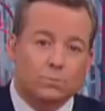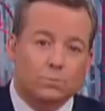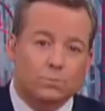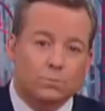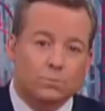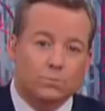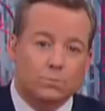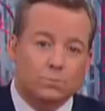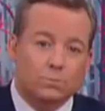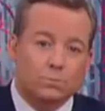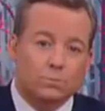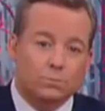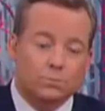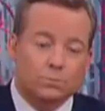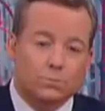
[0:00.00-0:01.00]

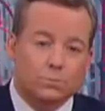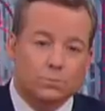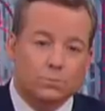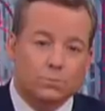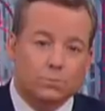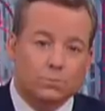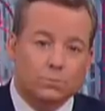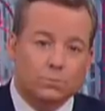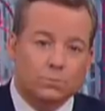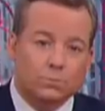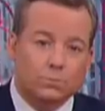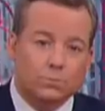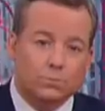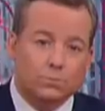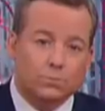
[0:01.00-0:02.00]

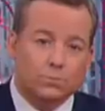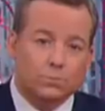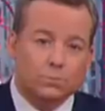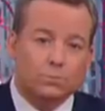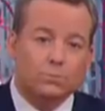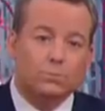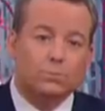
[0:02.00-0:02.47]
[no speech]